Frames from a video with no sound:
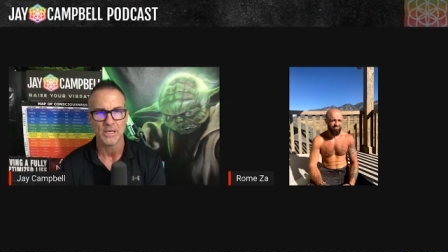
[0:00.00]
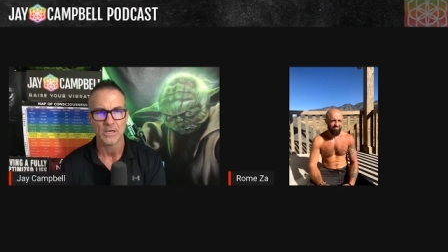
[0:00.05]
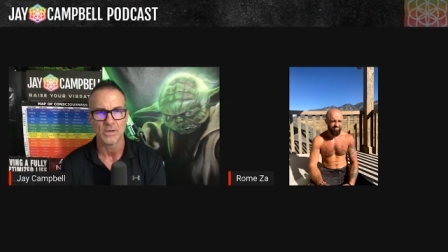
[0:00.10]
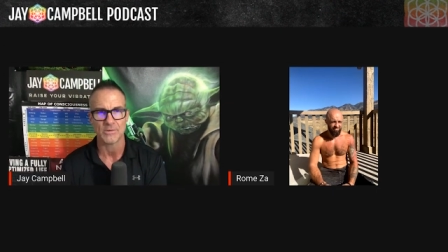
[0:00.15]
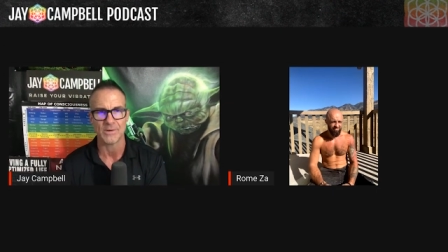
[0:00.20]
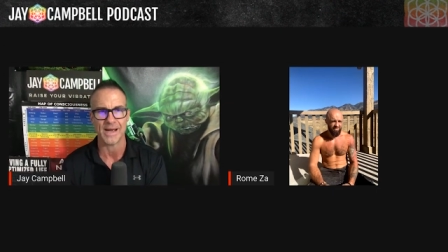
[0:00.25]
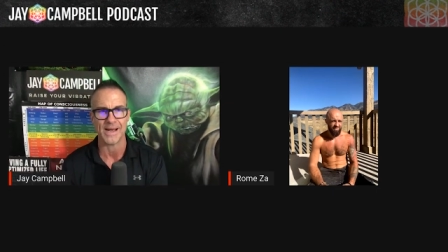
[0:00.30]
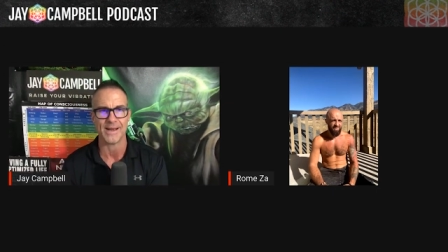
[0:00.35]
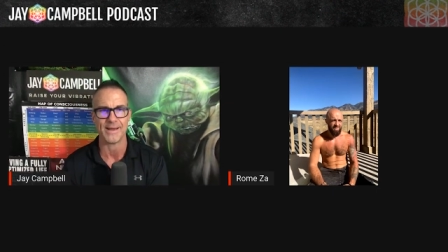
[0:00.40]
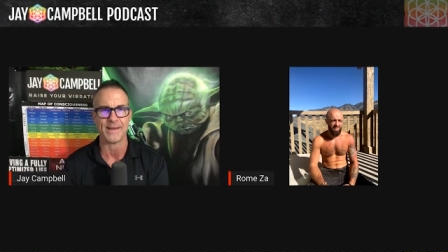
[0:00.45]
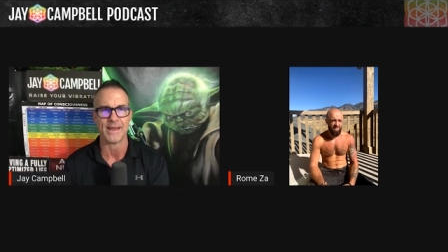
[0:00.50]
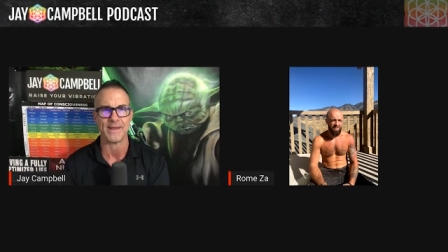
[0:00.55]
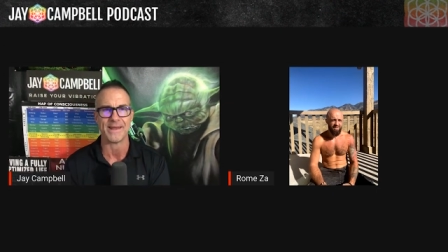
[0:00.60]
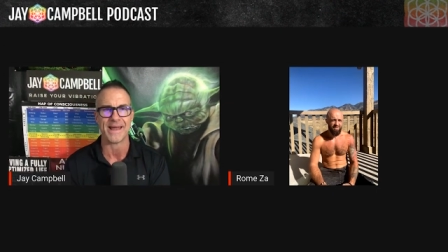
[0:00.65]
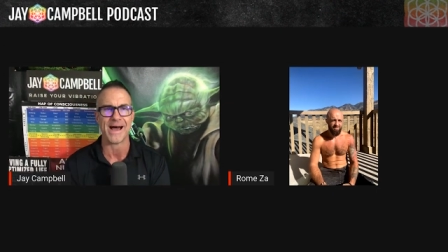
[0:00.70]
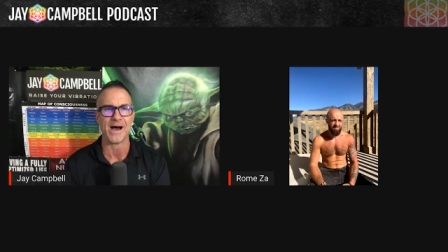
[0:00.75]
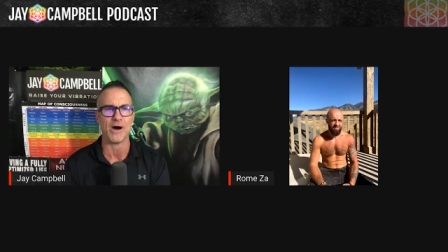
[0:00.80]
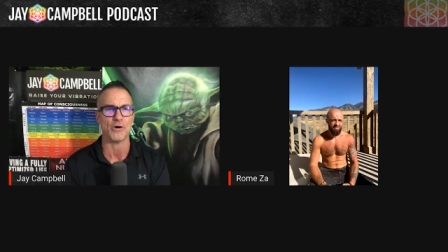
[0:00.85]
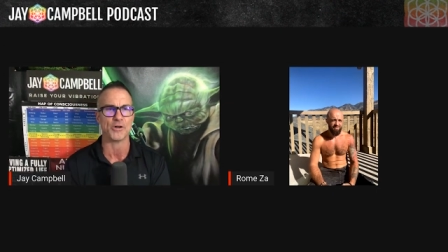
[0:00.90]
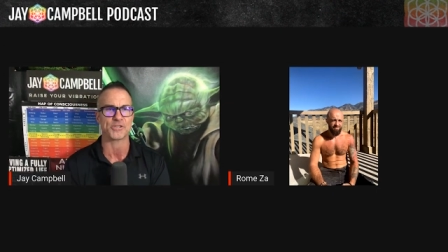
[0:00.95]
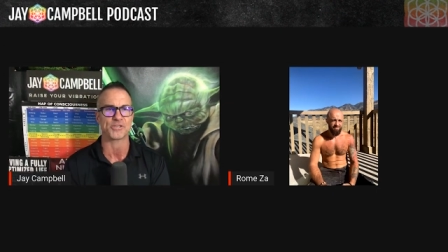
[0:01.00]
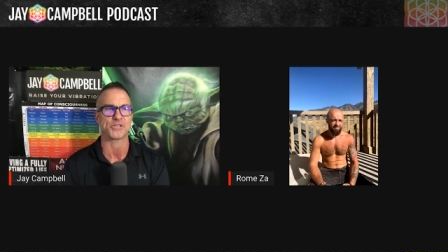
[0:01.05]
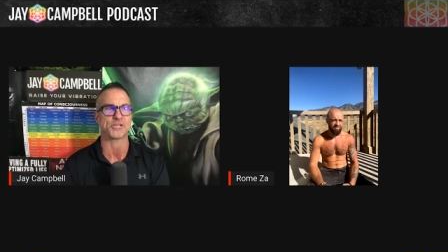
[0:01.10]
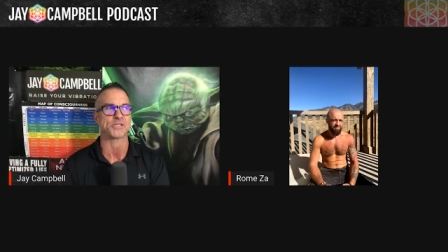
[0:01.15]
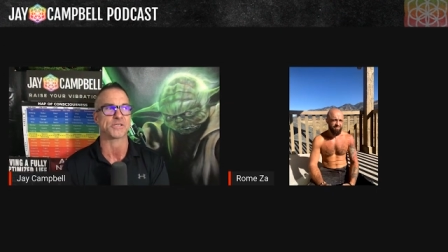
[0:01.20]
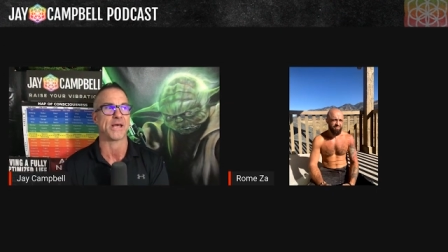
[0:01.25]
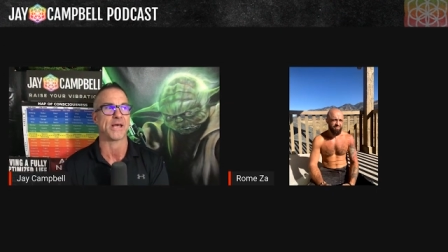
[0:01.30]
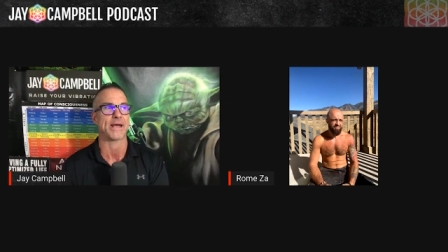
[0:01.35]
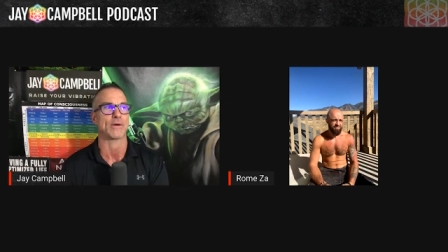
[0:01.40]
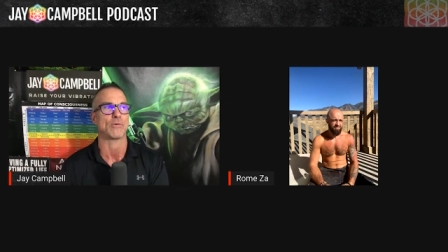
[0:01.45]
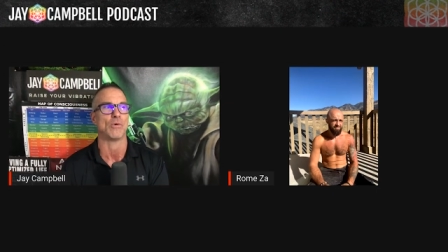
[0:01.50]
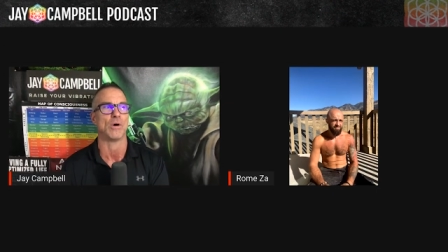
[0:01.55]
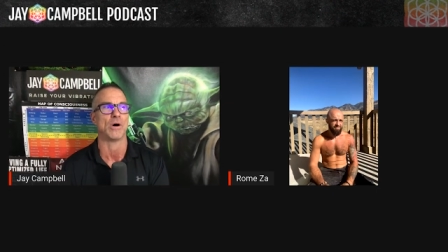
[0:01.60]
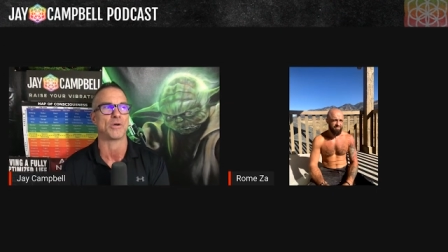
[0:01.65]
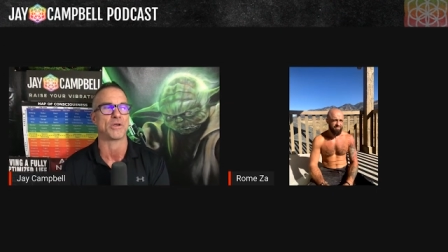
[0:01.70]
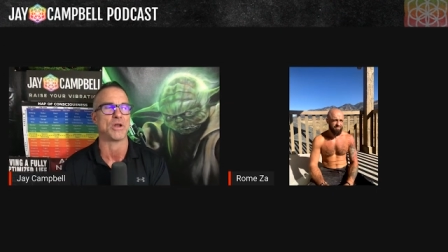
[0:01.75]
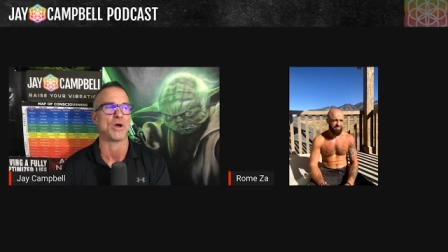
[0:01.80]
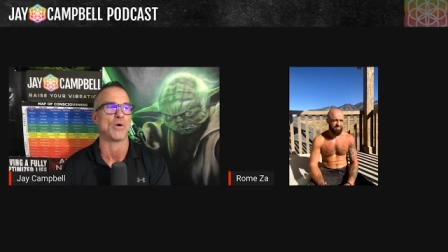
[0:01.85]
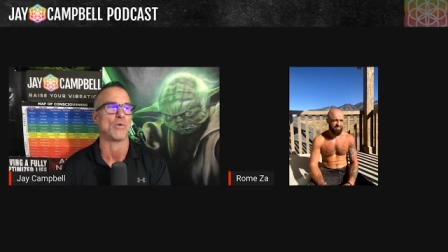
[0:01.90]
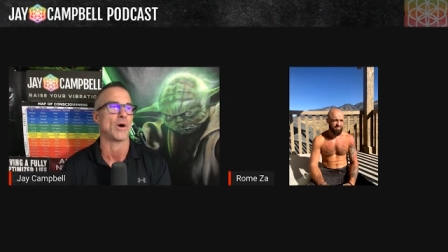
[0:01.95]
right yeah. and now it's just like
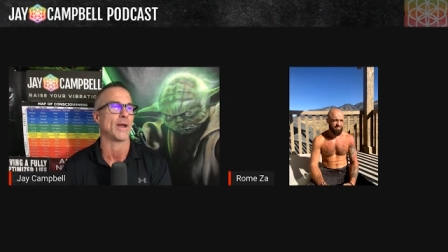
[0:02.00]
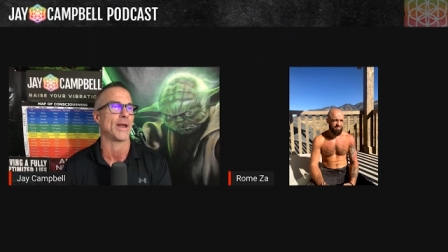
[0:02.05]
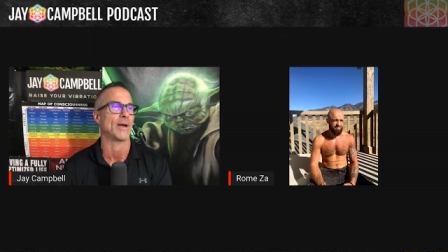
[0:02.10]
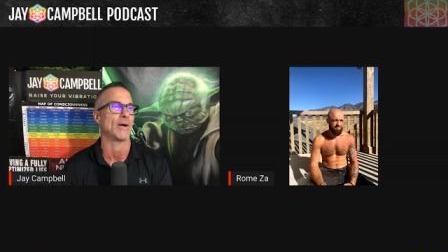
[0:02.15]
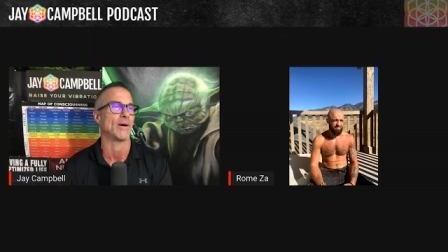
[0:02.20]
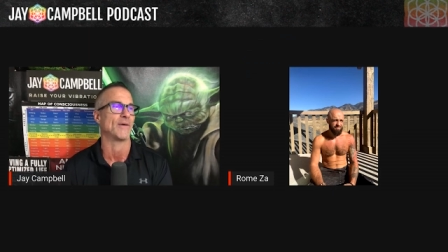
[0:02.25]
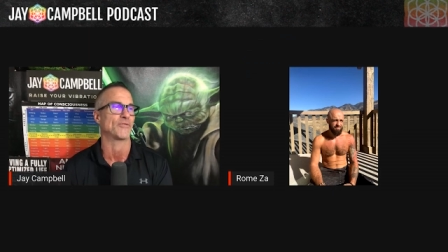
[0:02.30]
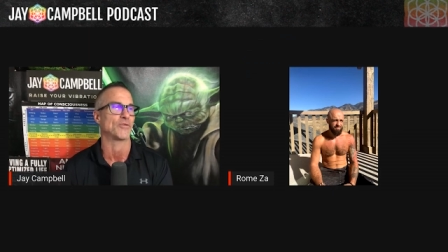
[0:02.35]
well you know what i don't